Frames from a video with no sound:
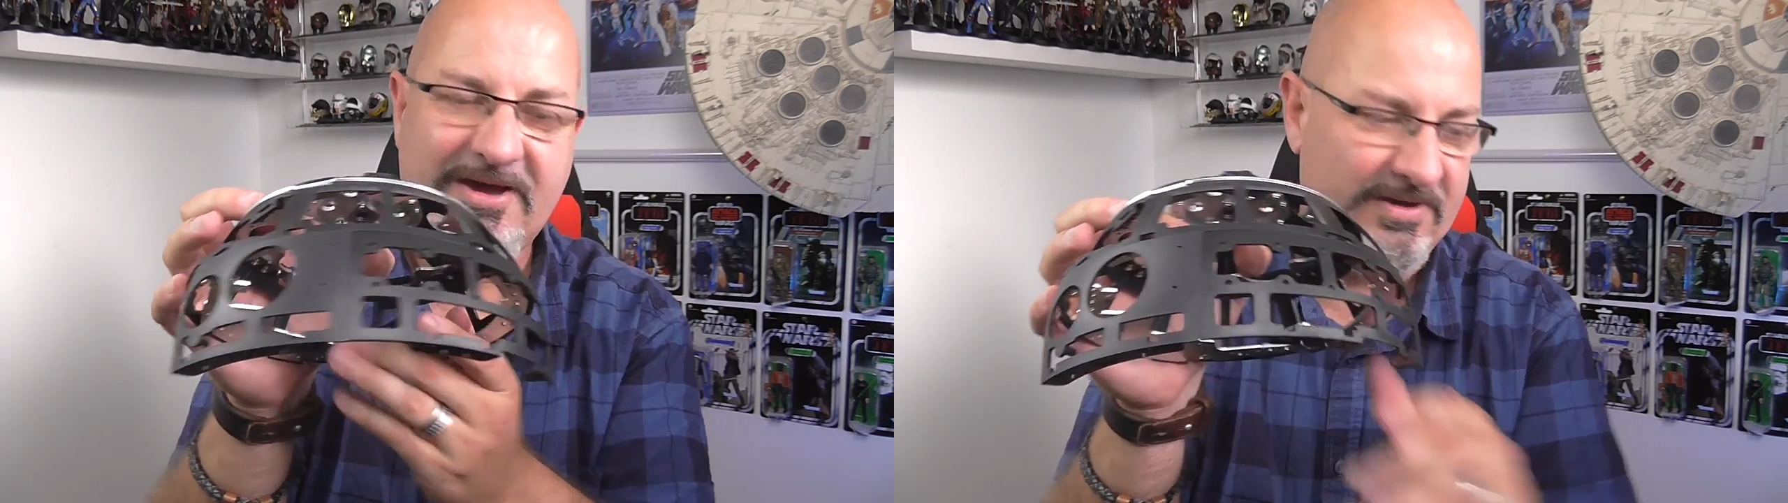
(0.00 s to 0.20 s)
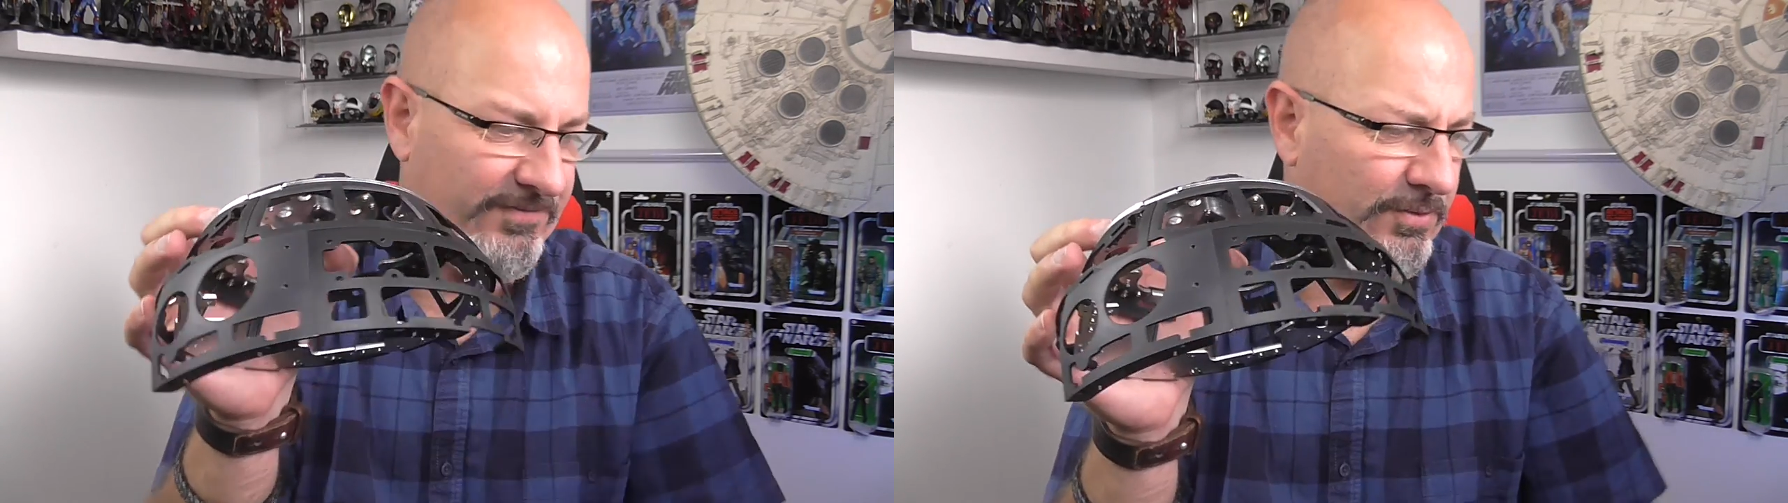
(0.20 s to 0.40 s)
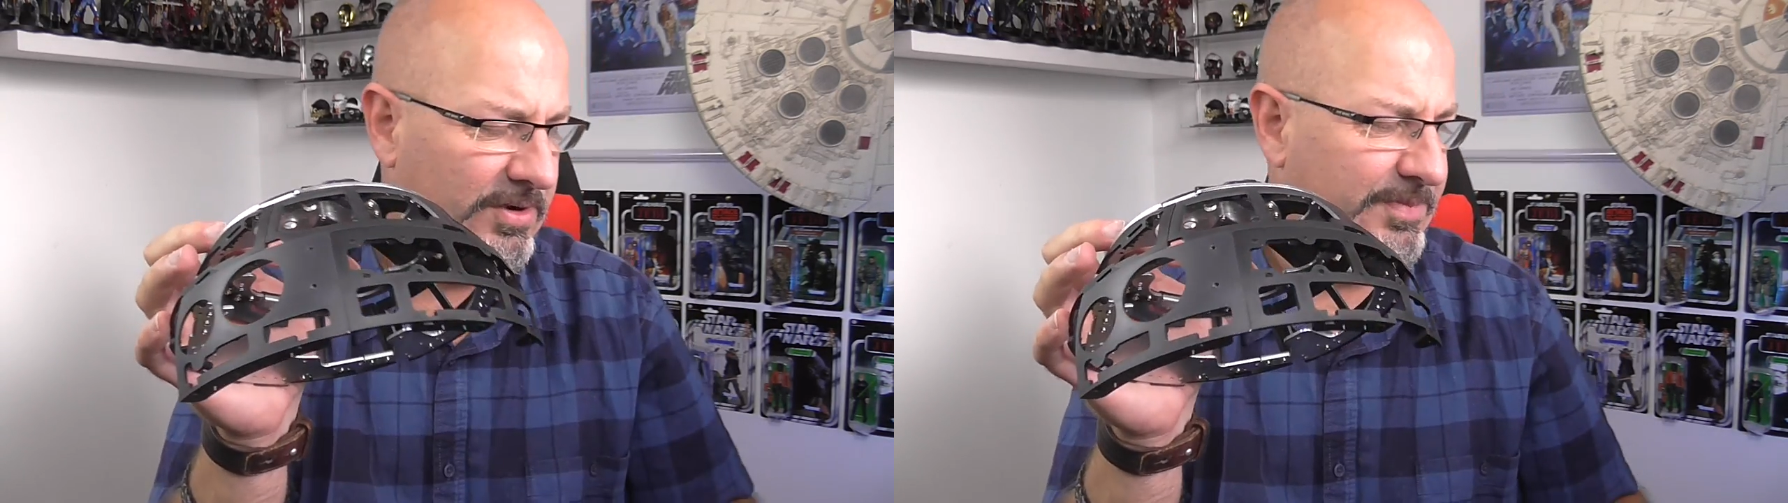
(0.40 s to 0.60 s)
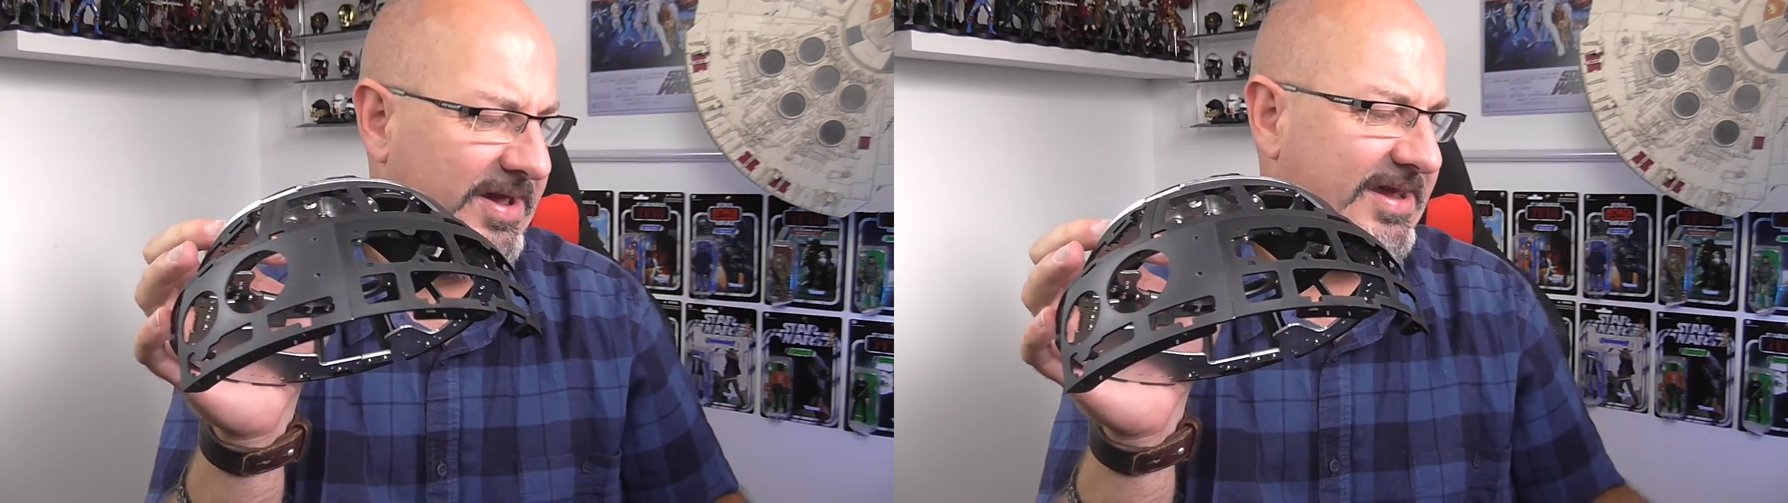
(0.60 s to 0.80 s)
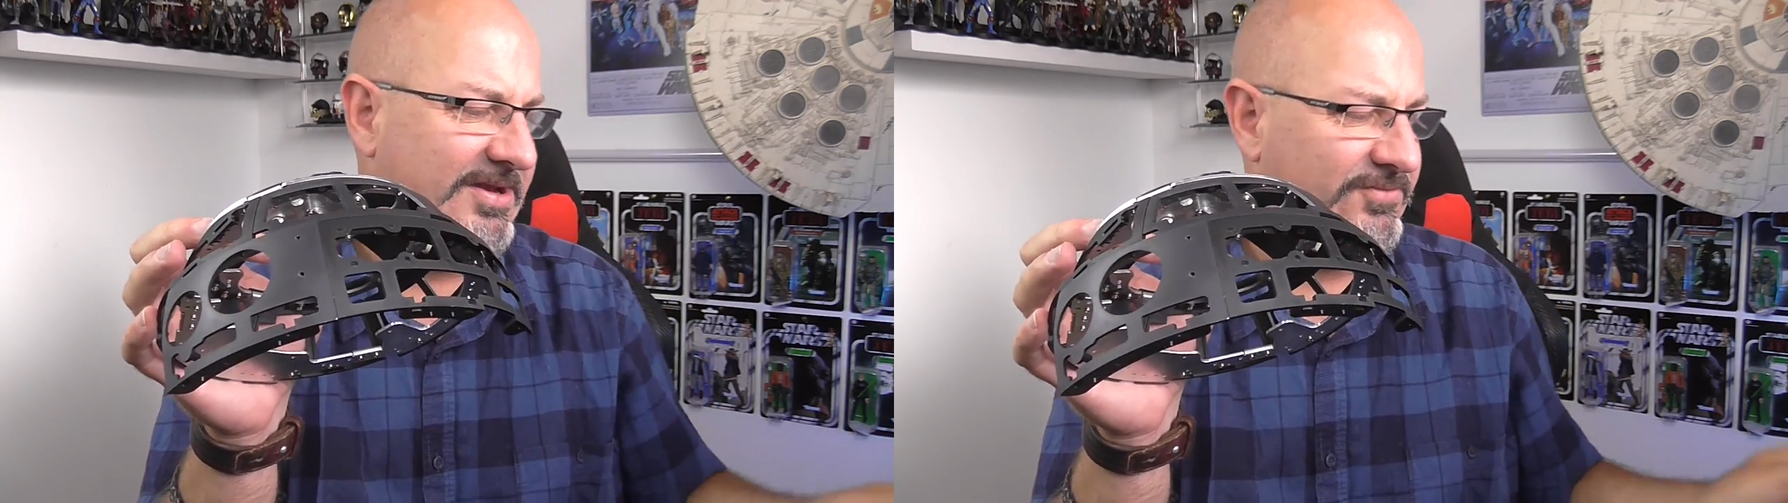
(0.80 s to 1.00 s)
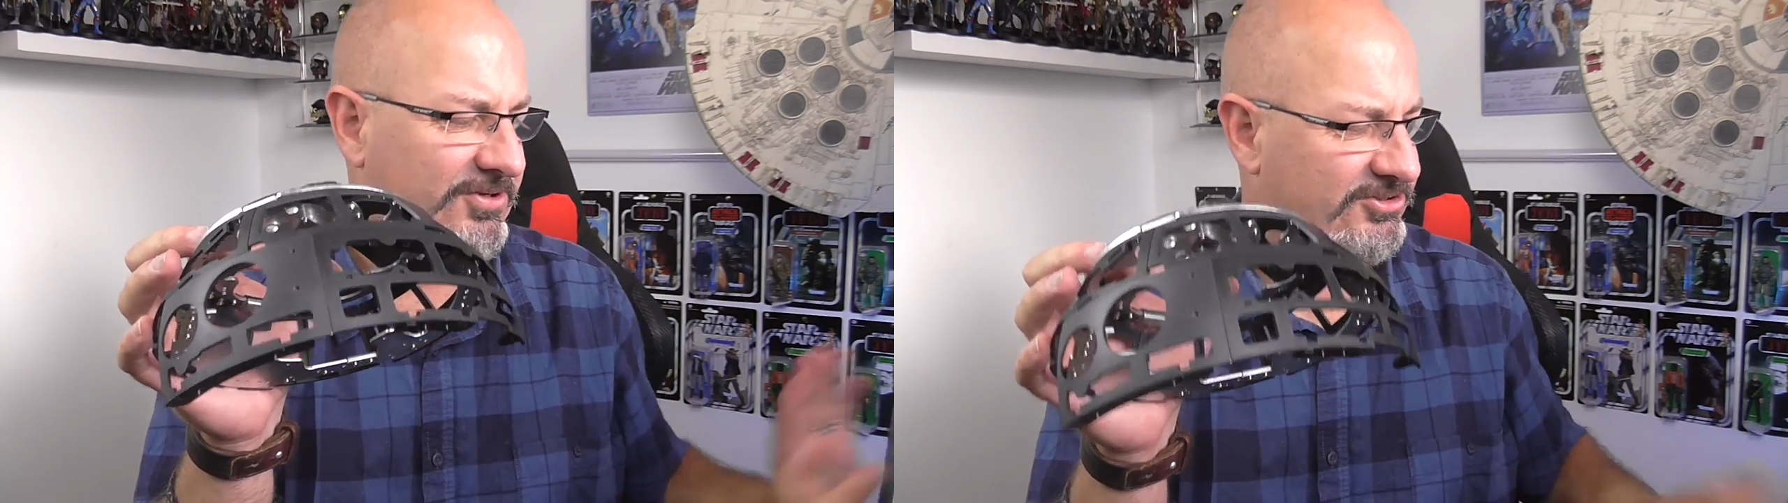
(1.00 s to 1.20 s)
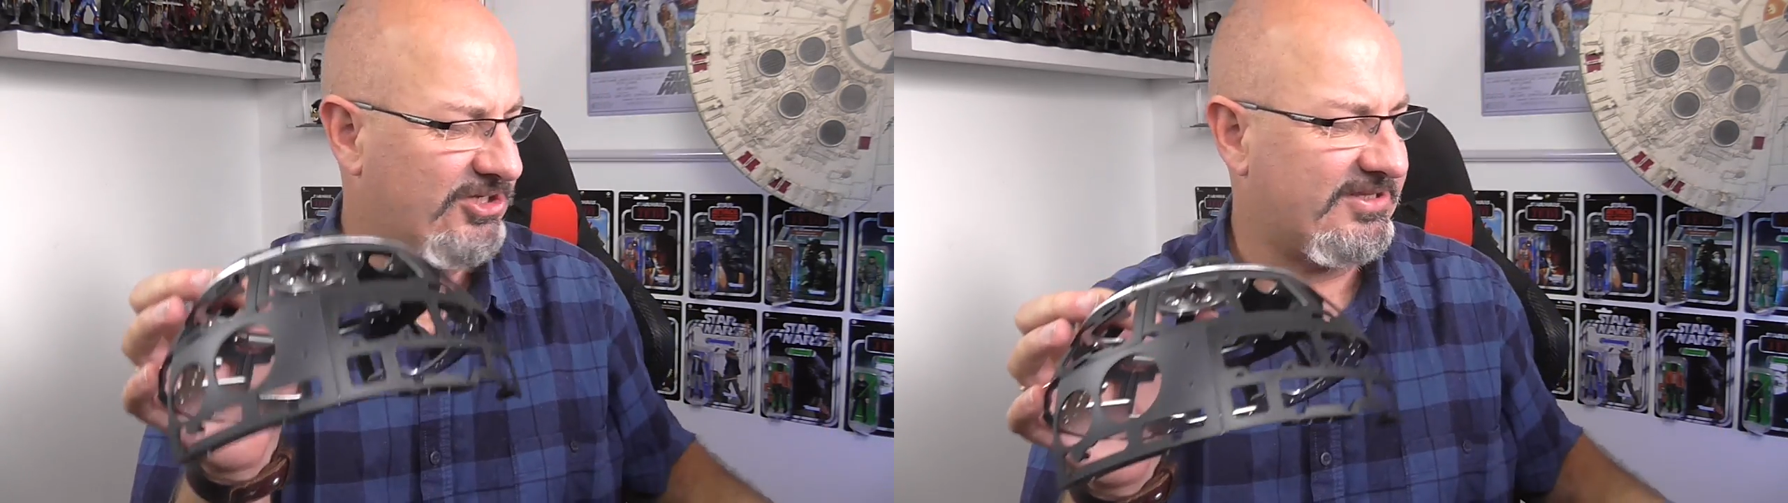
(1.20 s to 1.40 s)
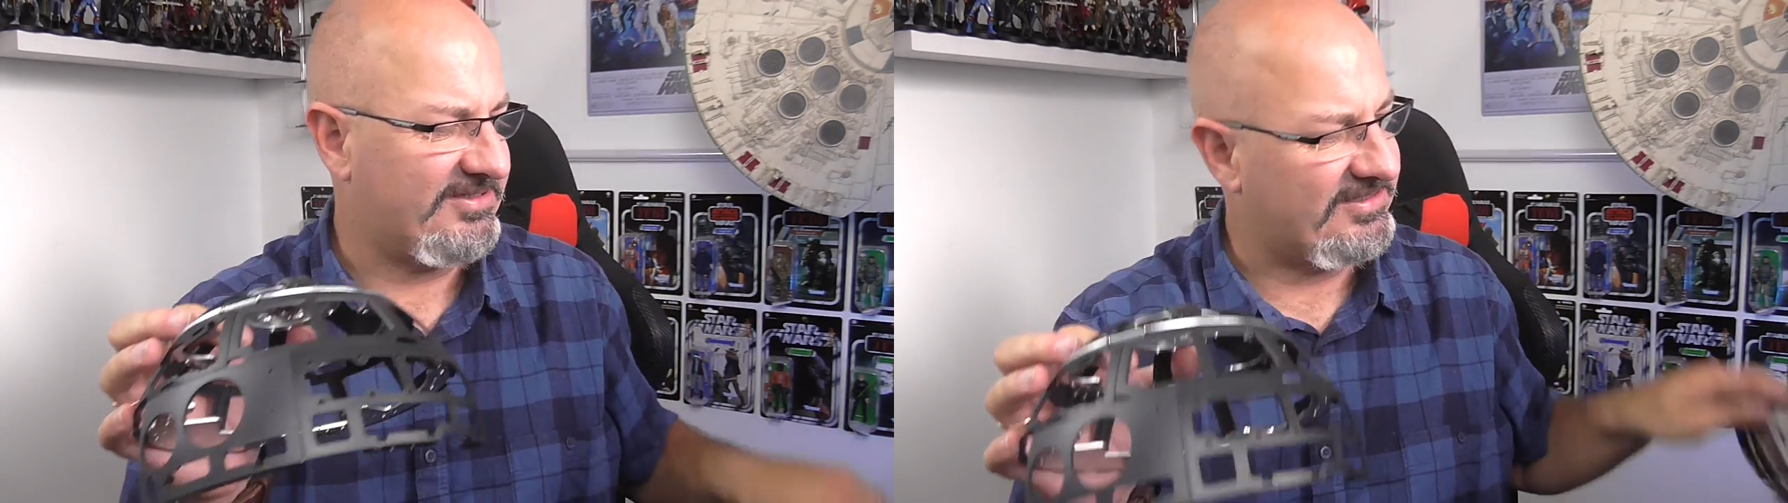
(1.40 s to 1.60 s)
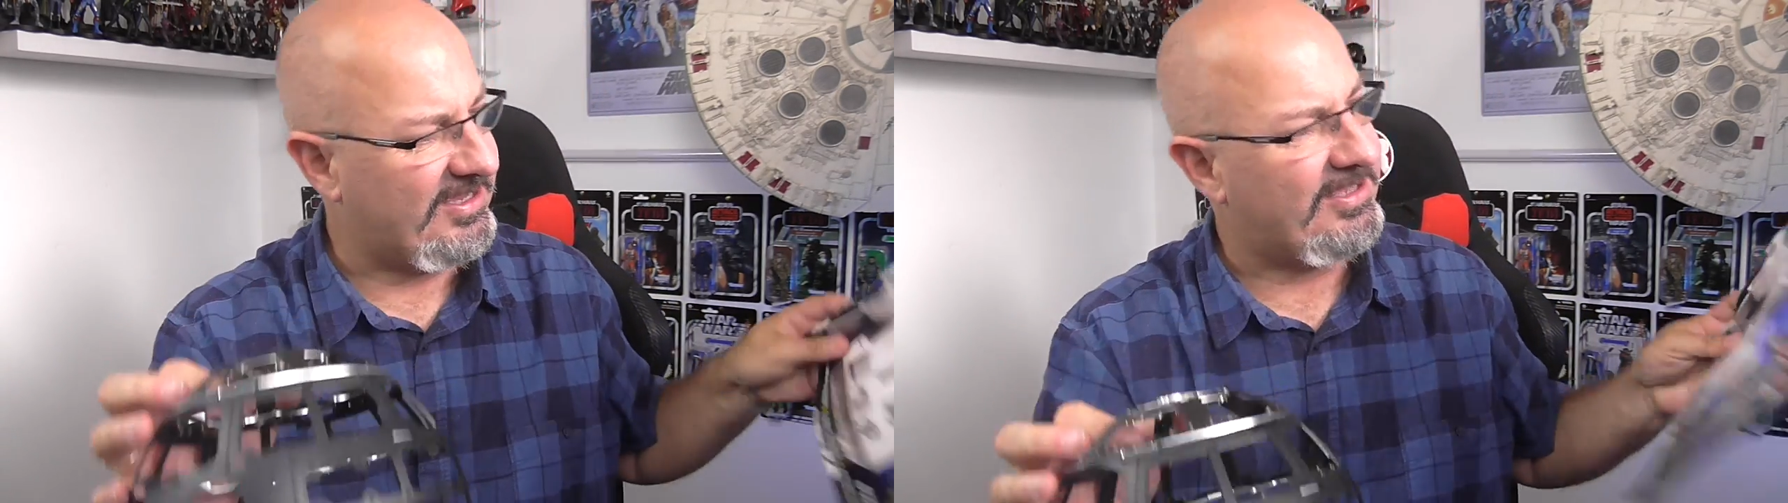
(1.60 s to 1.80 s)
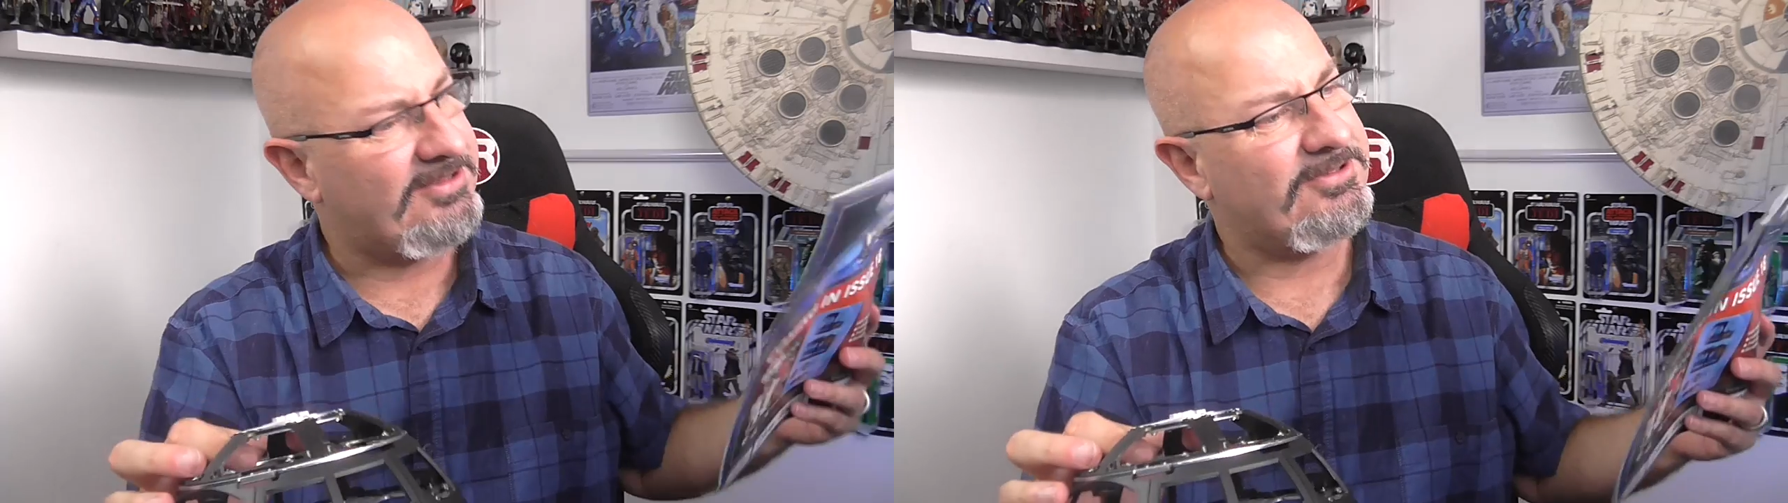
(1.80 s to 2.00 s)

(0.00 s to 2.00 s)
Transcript: Now, if you would have paid, I've got to check this again.